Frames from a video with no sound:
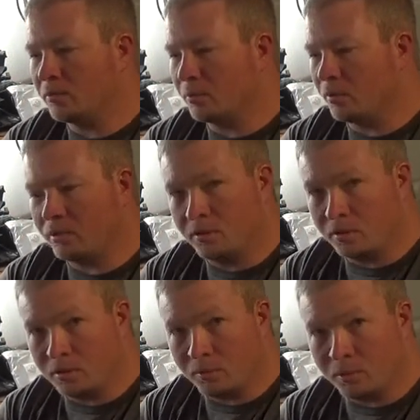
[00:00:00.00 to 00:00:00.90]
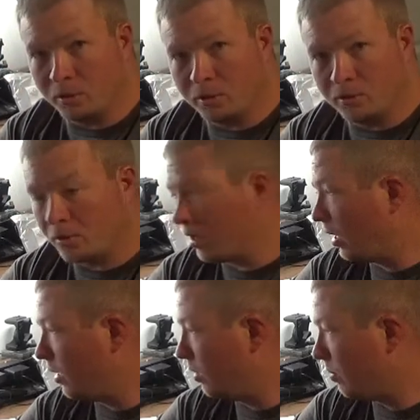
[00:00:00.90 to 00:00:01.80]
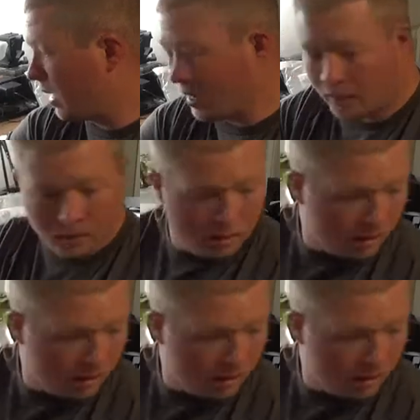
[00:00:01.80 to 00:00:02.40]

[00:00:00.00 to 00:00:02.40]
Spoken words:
because it's something that you carry in a bag.